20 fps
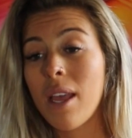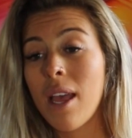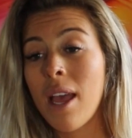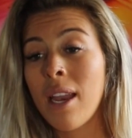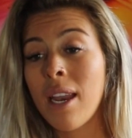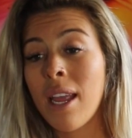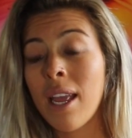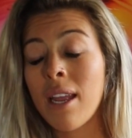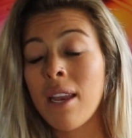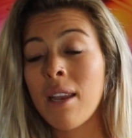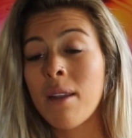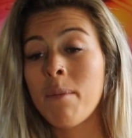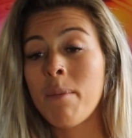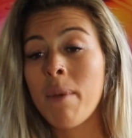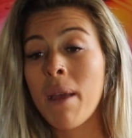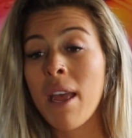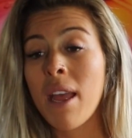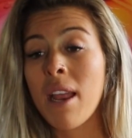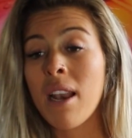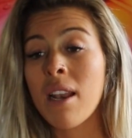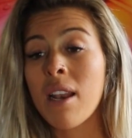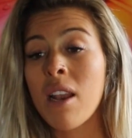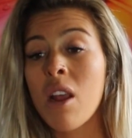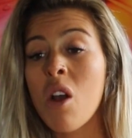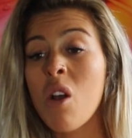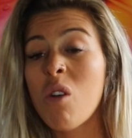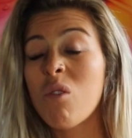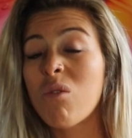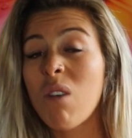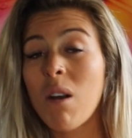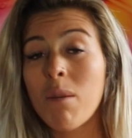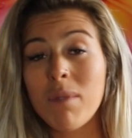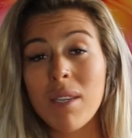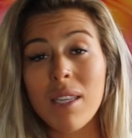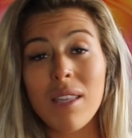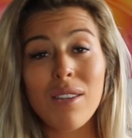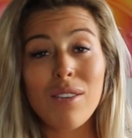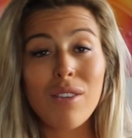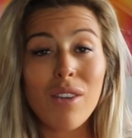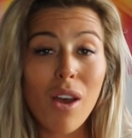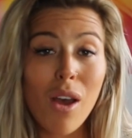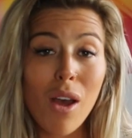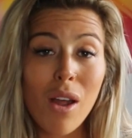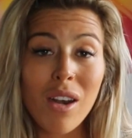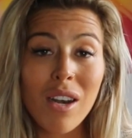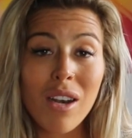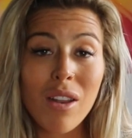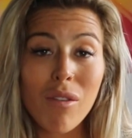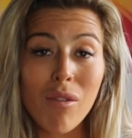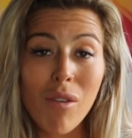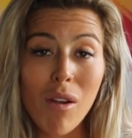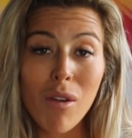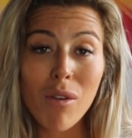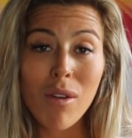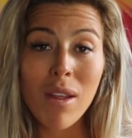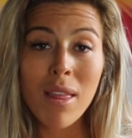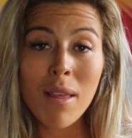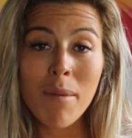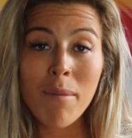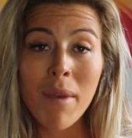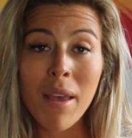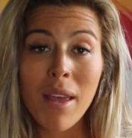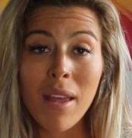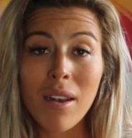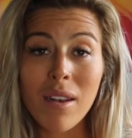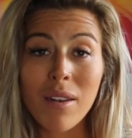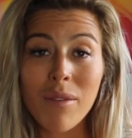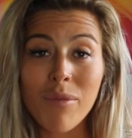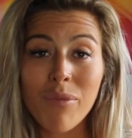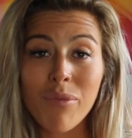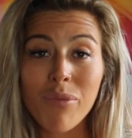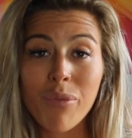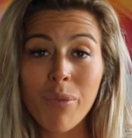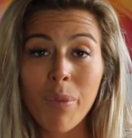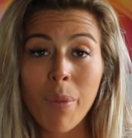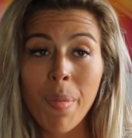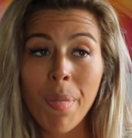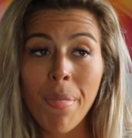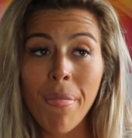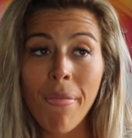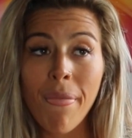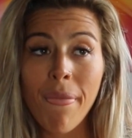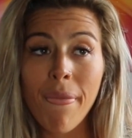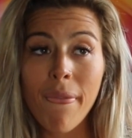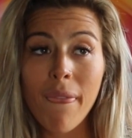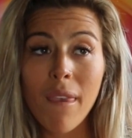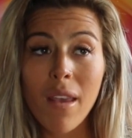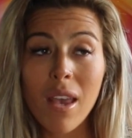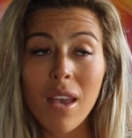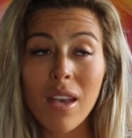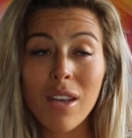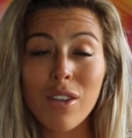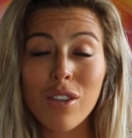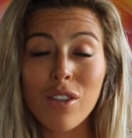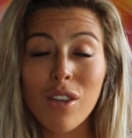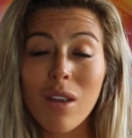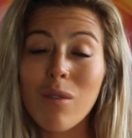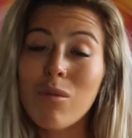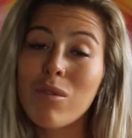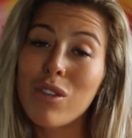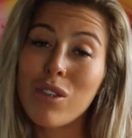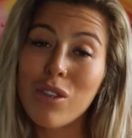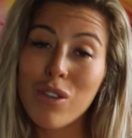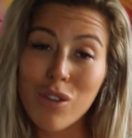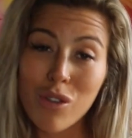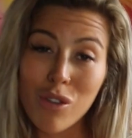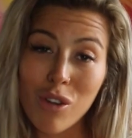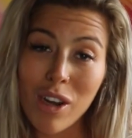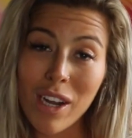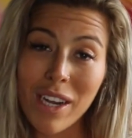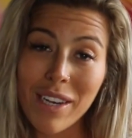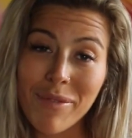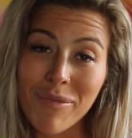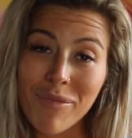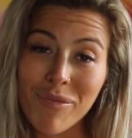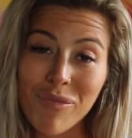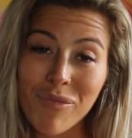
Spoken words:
and it had been rubbed in the dirt and thrown in the bin. So it was destroyed.